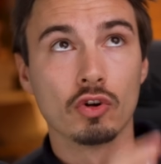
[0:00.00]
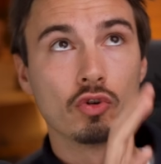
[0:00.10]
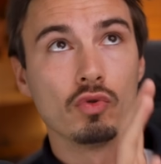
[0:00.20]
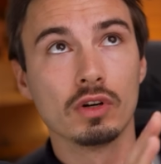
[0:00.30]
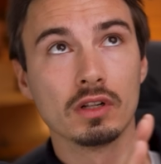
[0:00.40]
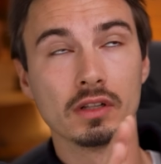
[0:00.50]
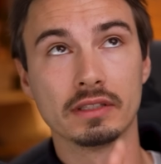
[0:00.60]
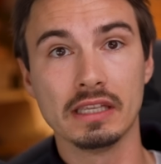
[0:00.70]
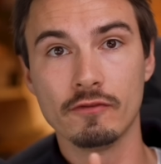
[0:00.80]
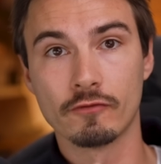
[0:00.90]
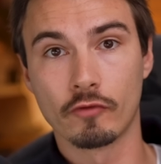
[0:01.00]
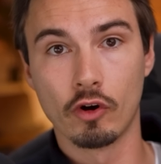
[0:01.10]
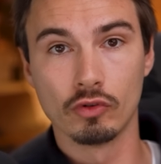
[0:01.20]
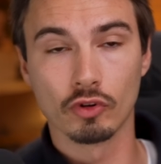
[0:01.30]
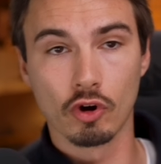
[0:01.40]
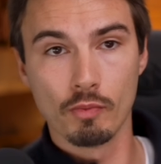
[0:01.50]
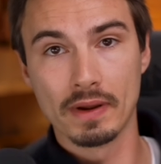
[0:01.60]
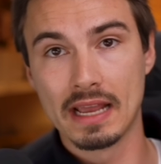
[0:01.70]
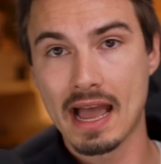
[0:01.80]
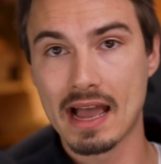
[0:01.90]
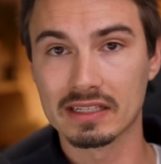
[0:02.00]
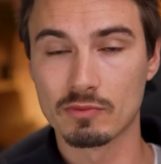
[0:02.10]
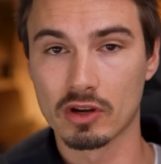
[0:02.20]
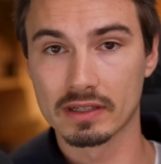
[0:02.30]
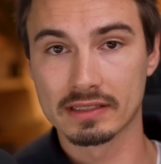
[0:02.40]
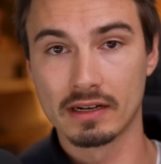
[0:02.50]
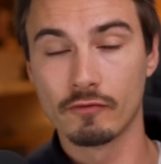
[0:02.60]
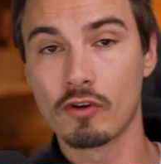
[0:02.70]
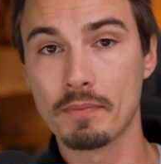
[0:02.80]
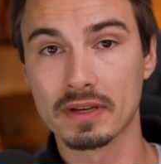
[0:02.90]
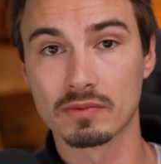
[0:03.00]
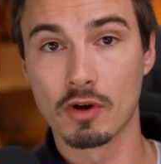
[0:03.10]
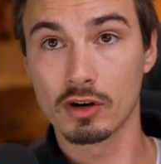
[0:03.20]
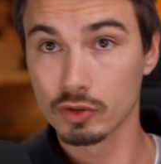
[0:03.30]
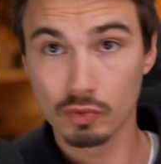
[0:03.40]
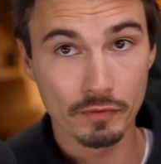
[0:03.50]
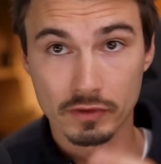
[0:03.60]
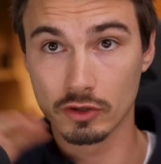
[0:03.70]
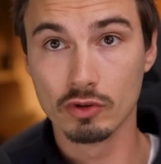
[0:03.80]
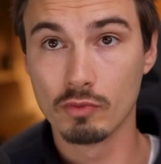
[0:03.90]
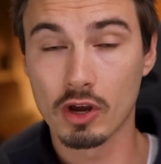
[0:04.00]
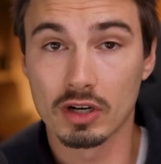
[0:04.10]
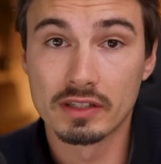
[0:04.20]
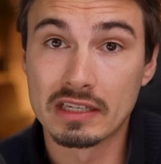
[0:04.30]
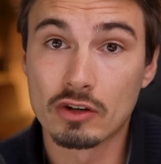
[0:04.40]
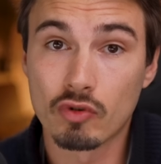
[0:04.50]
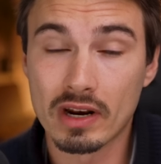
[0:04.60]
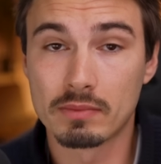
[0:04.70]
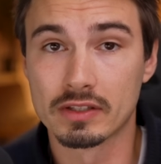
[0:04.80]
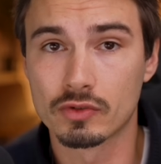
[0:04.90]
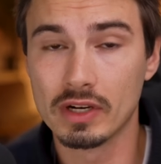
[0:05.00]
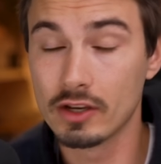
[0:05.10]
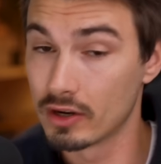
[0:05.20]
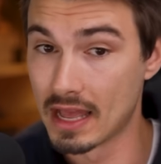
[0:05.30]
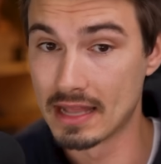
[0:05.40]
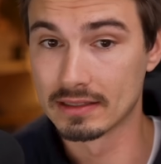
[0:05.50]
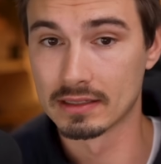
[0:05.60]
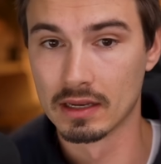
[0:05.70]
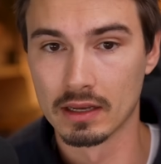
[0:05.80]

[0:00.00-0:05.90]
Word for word: Google dethroned OpenAI's models and Anthropic's models with their new model. It's incredible. It's really good. And